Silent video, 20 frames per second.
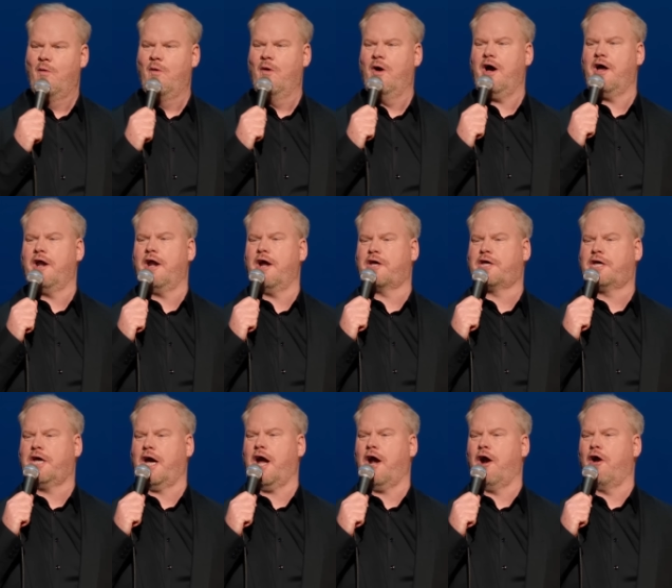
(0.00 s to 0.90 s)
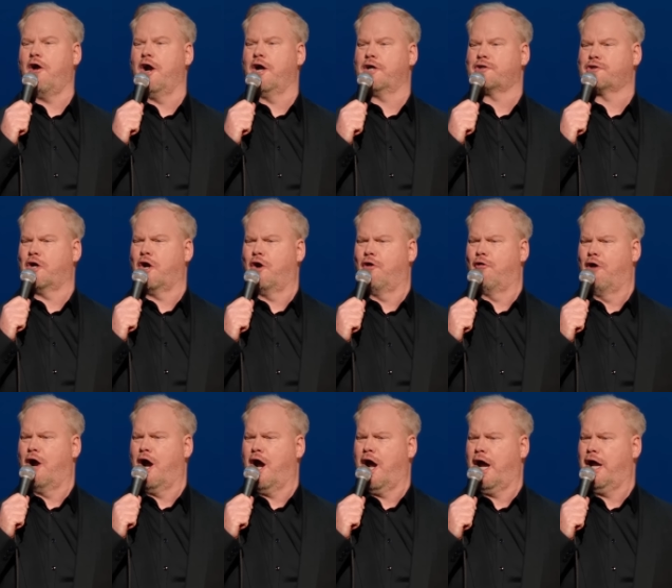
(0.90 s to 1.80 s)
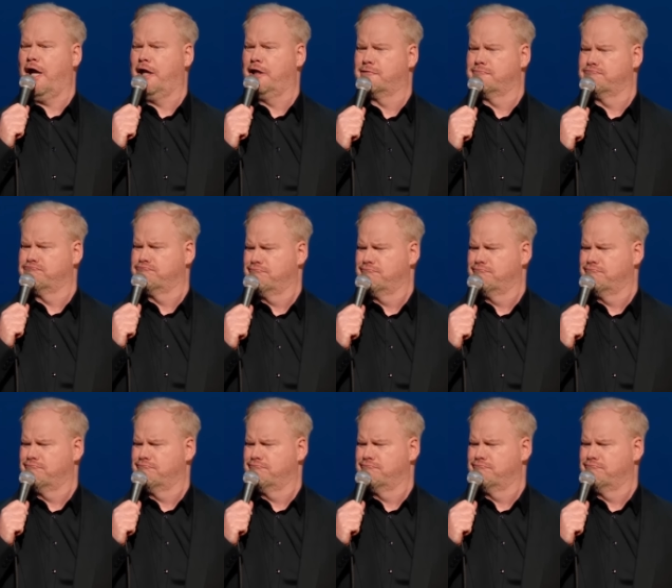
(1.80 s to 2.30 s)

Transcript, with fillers: what a character, right?